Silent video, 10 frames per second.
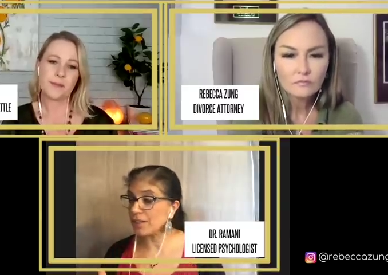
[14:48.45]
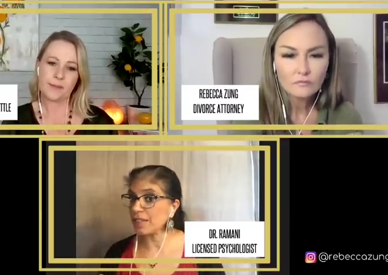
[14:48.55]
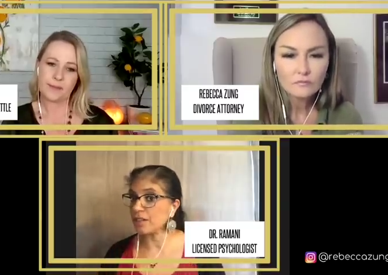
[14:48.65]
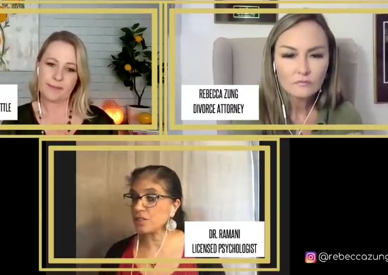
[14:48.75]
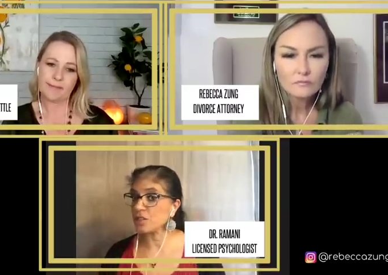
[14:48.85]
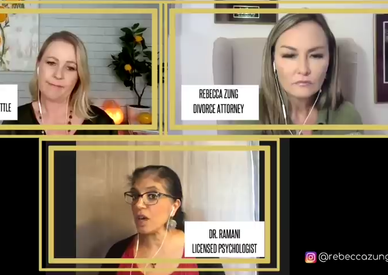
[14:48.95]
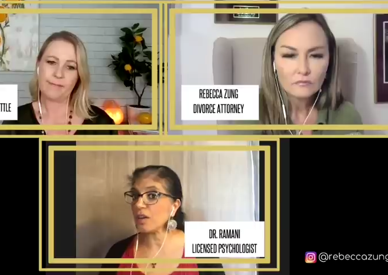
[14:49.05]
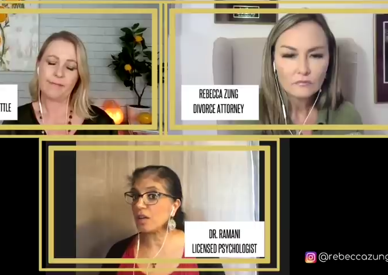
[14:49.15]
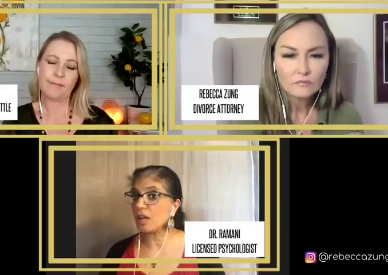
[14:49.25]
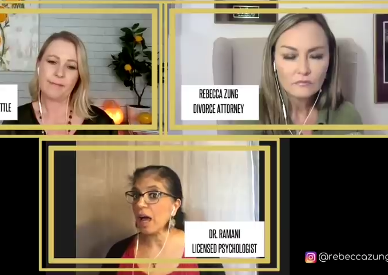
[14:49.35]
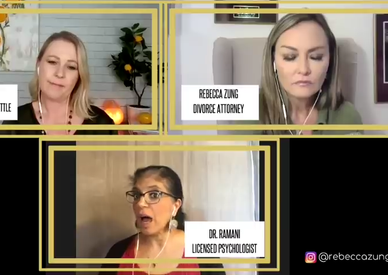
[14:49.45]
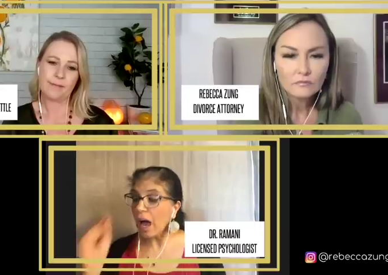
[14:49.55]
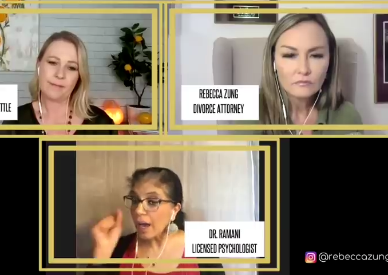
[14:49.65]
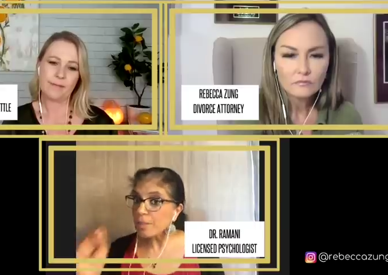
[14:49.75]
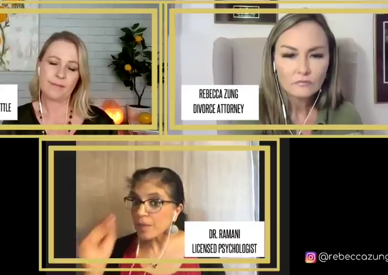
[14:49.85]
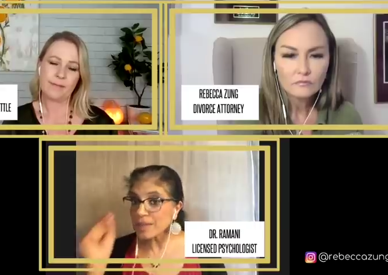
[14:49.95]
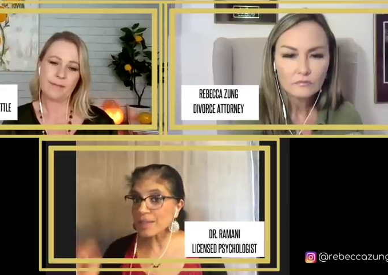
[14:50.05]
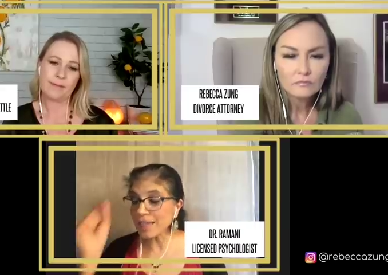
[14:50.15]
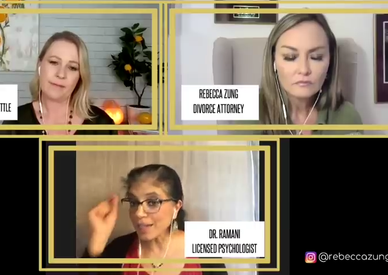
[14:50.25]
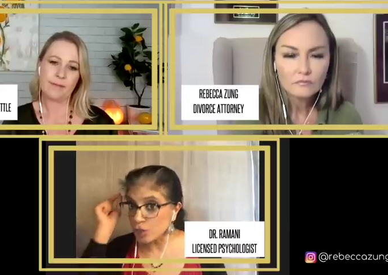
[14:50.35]
Speaker 1: think are subtle, I am not
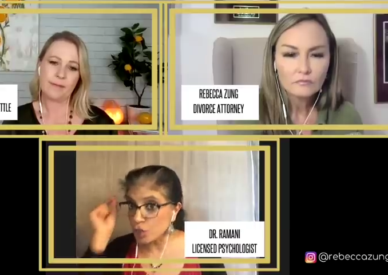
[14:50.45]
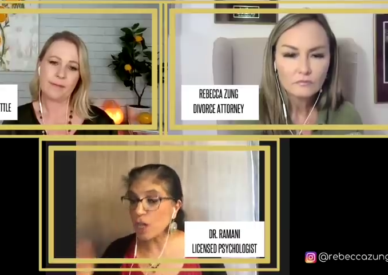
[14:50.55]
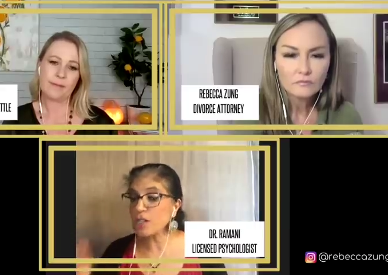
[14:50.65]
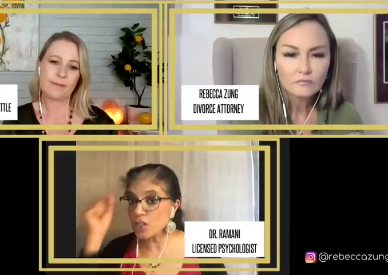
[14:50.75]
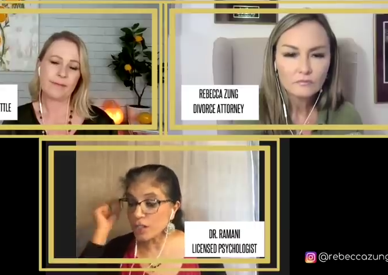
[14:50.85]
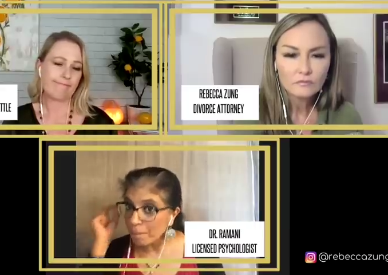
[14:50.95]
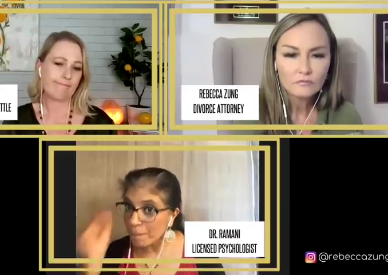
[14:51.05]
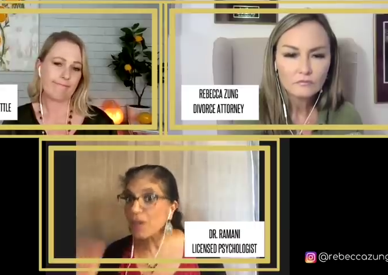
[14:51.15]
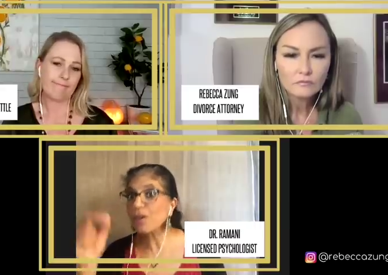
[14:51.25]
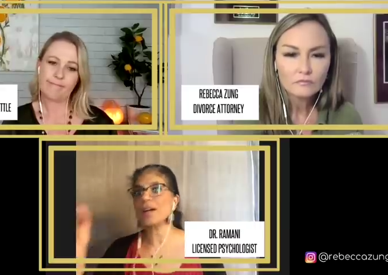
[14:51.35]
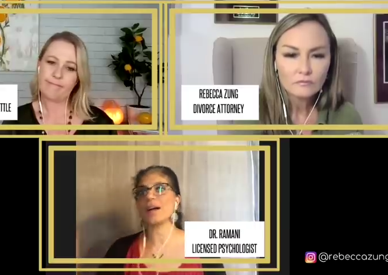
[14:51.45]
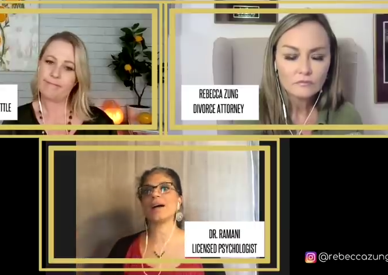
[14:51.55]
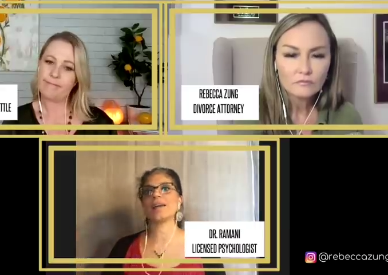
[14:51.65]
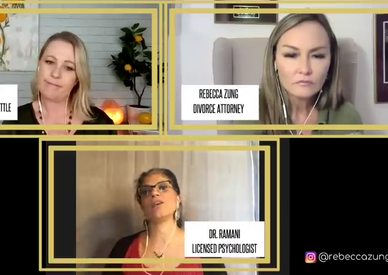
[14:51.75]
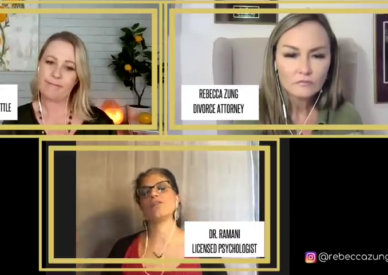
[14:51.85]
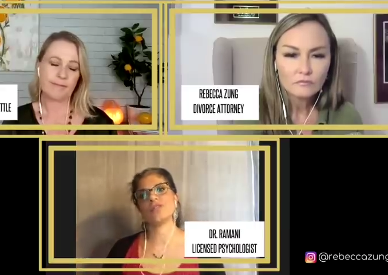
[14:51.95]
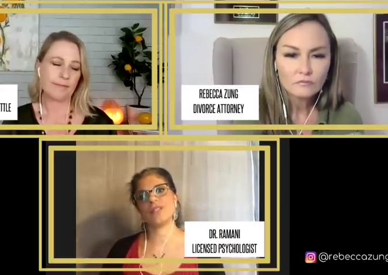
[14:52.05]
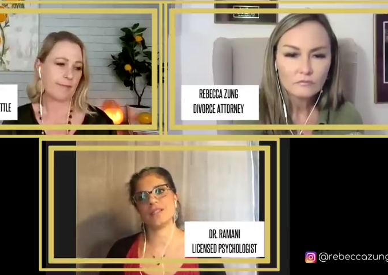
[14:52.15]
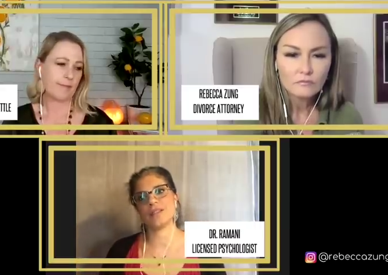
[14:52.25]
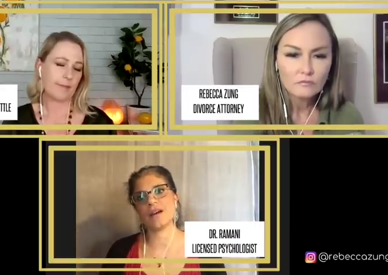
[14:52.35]
seeing a judge in America account for
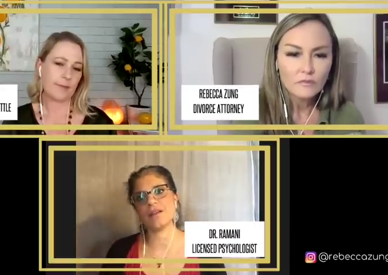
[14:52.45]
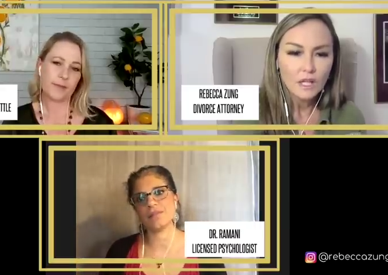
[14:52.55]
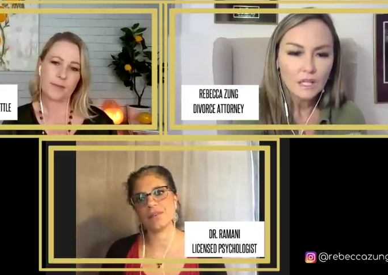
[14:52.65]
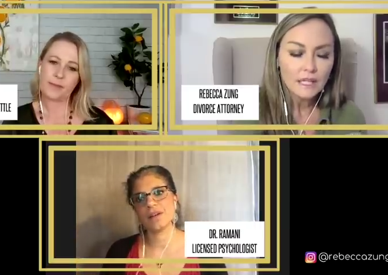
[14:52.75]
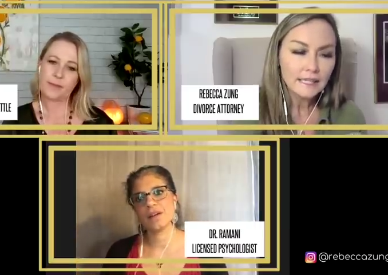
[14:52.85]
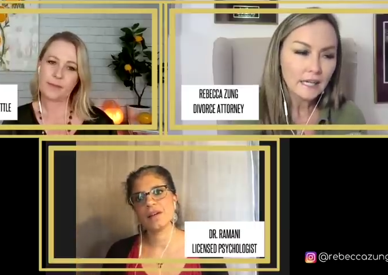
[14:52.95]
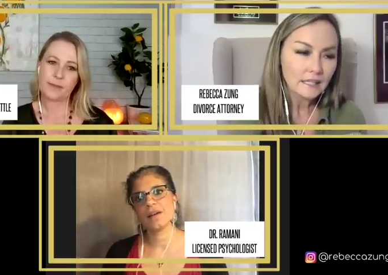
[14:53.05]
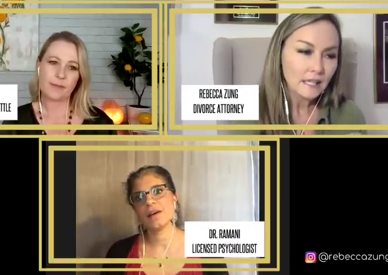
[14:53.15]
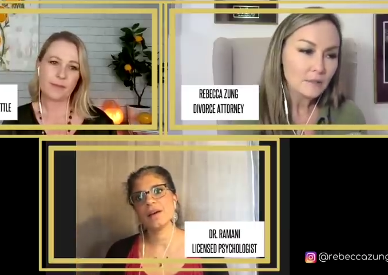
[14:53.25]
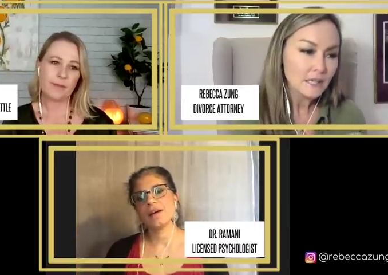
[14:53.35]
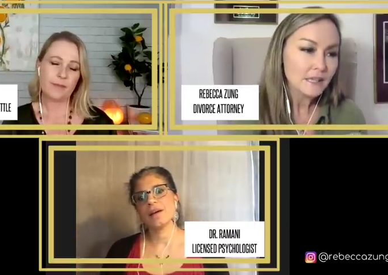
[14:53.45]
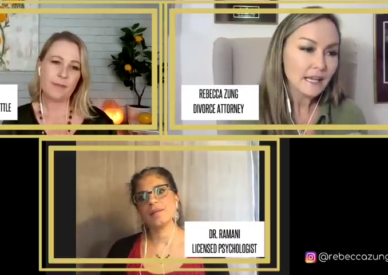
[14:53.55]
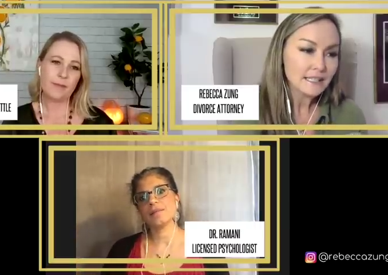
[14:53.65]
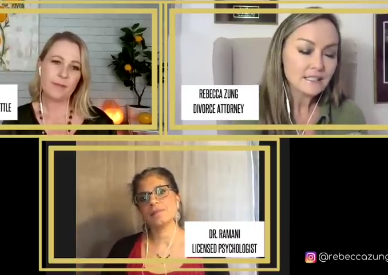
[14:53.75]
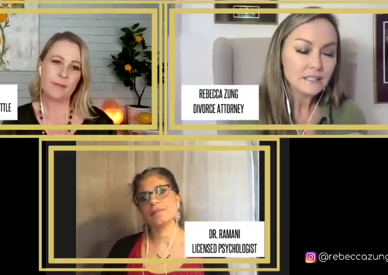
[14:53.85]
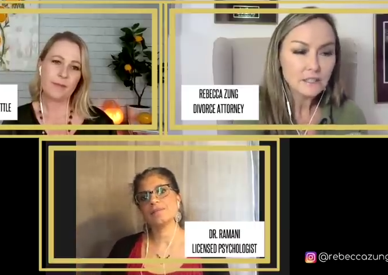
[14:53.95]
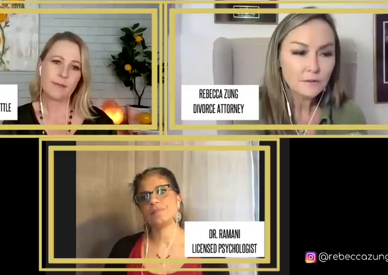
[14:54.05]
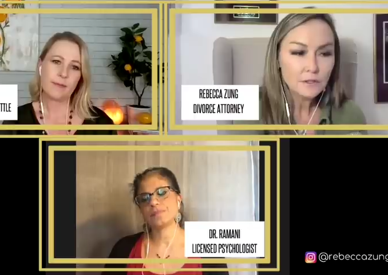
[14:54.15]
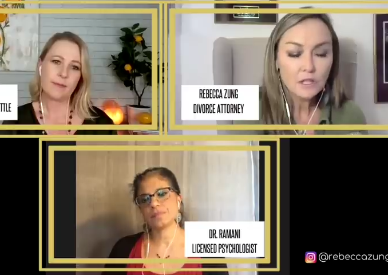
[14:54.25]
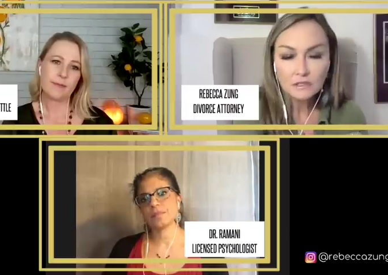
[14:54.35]
this stuff.
Speaker 2: Yeah, I mean that's the
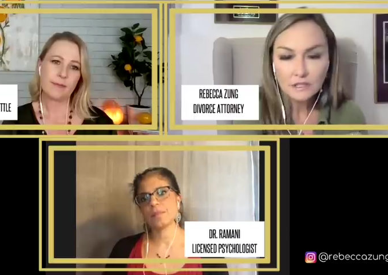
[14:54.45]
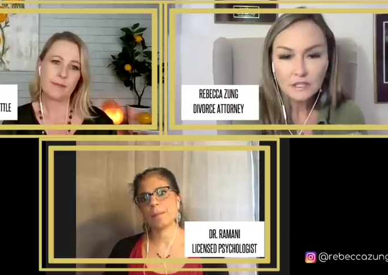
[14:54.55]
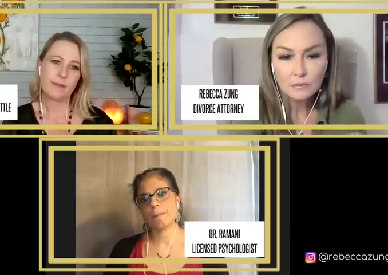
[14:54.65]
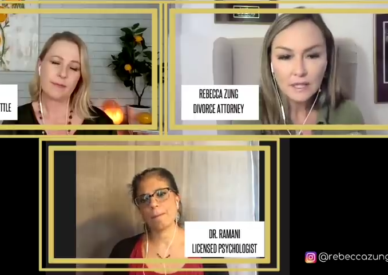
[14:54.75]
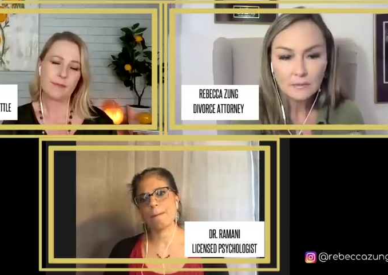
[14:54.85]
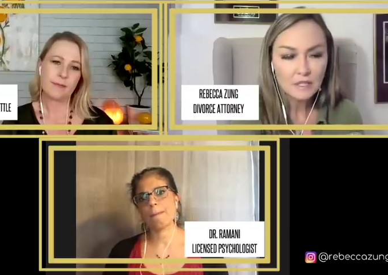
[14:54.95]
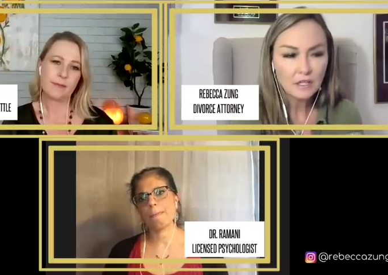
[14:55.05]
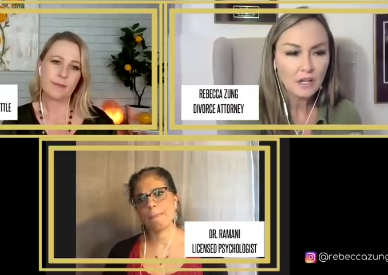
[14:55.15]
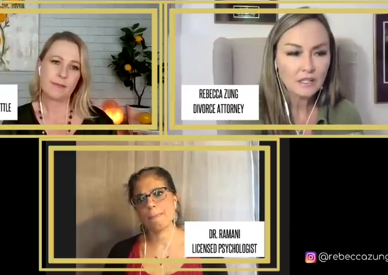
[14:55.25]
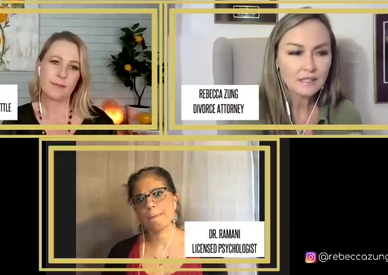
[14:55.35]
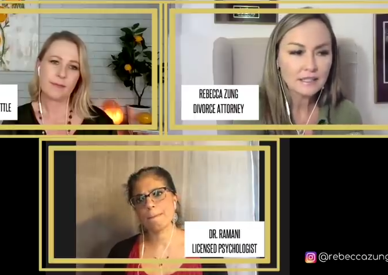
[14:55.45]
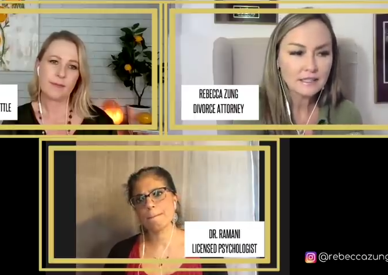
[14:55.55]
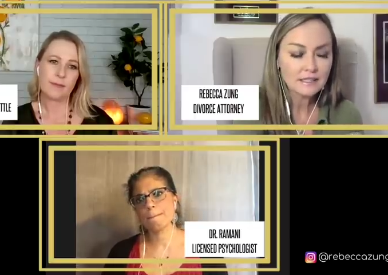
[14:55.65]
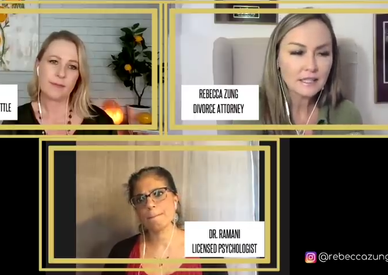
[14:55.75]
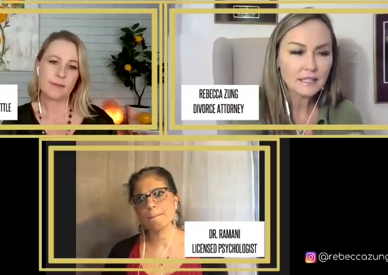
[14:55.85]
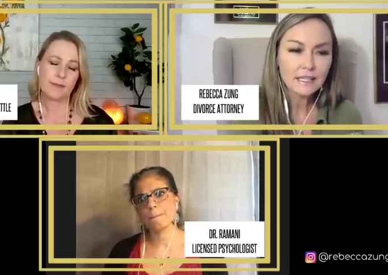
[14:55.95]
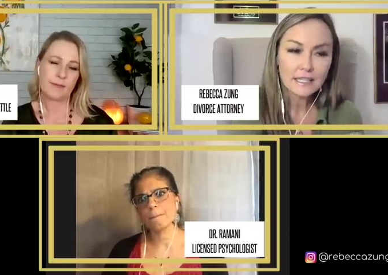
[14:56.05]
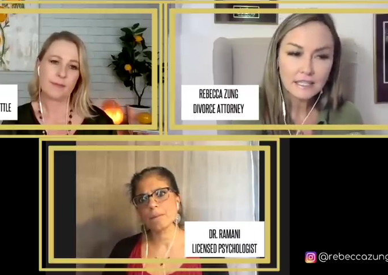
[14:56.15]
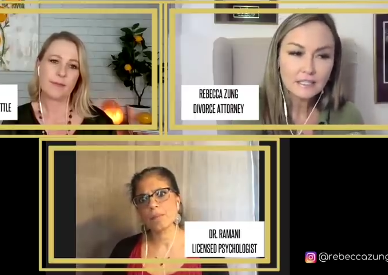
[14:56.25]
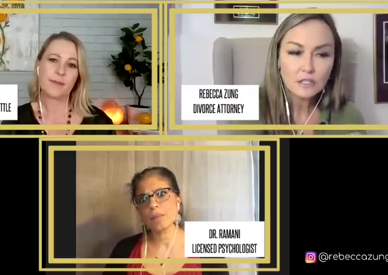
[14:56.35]
difficulty, right? Because it's like it
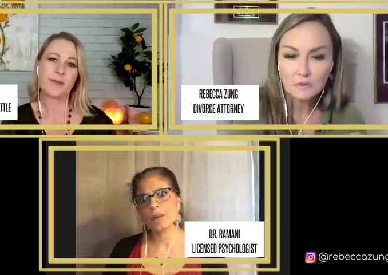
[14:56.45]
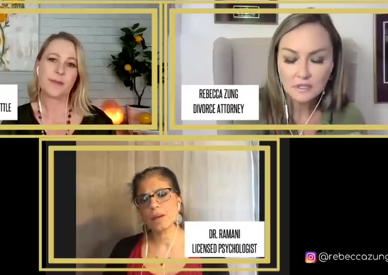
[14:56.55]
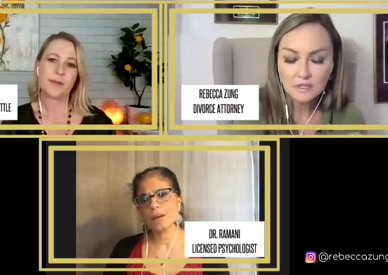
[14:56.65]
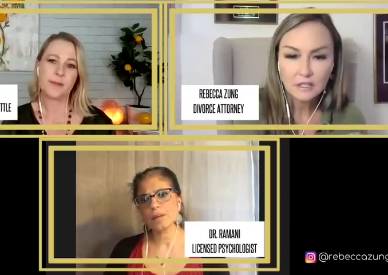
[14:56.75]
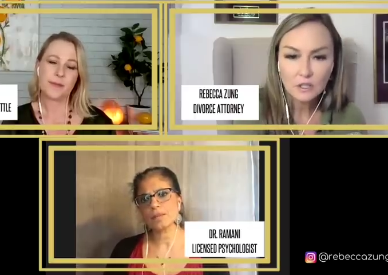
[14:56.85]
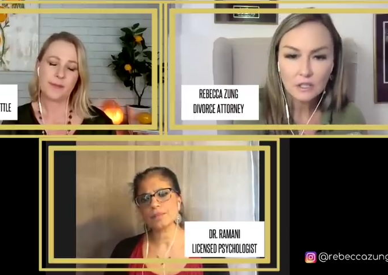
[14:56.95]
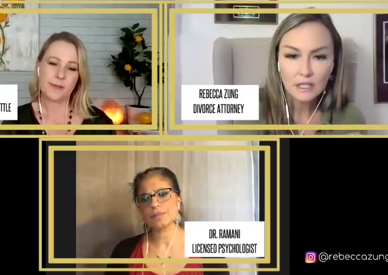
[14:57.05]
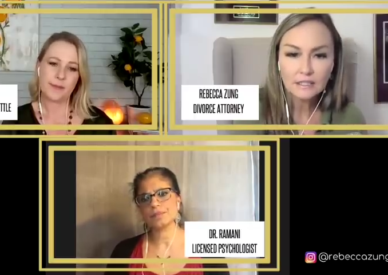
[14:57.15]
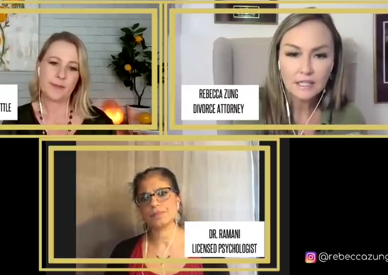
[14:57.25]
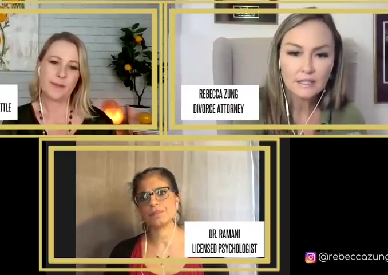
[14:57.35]
is so subtle and